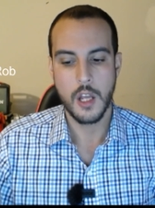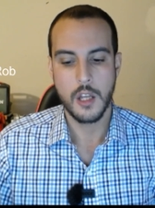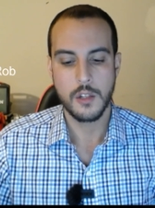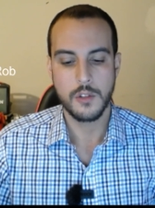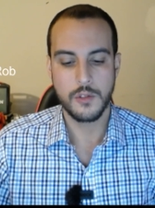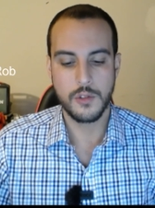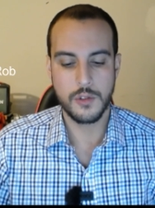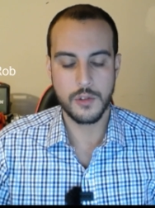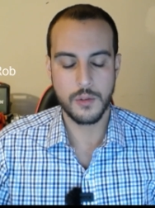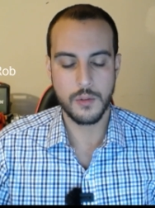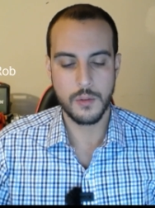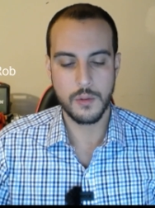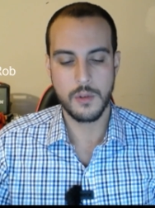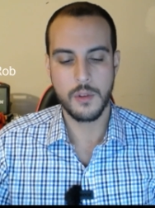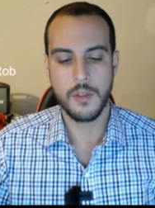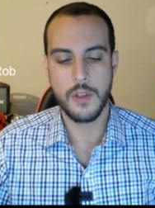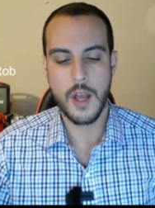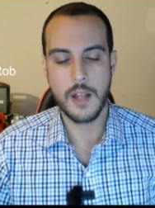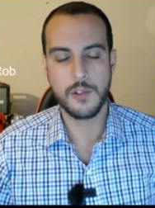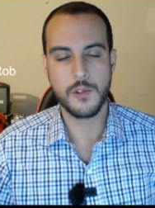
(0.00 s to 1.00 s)
So
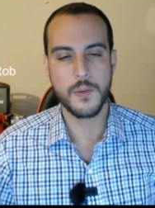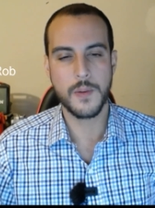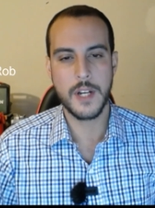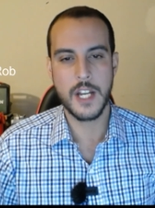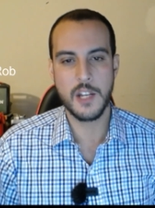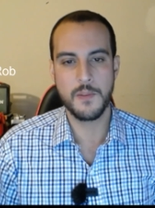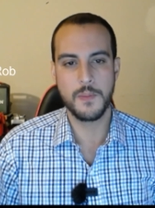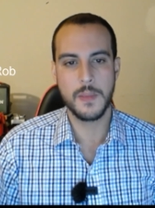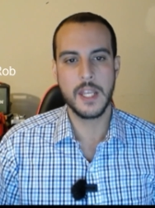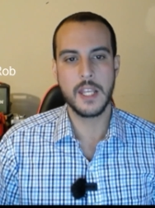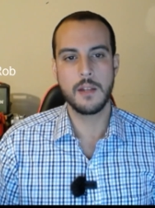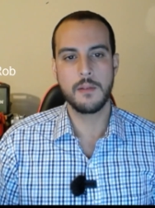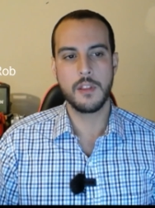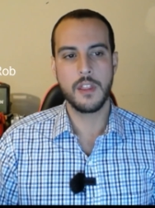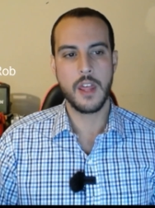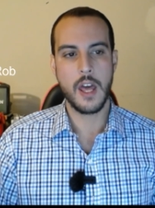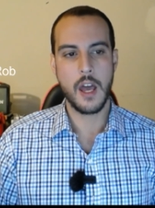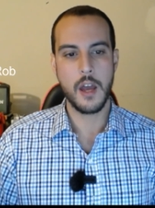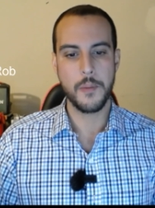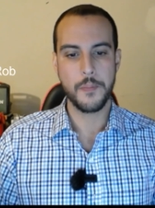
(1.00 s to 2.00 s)
that's what I mean,
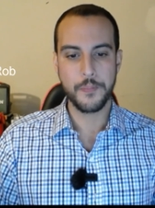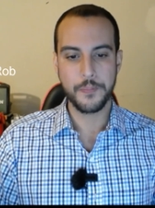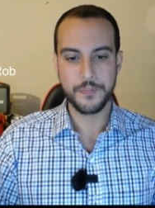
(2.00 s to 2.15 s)
that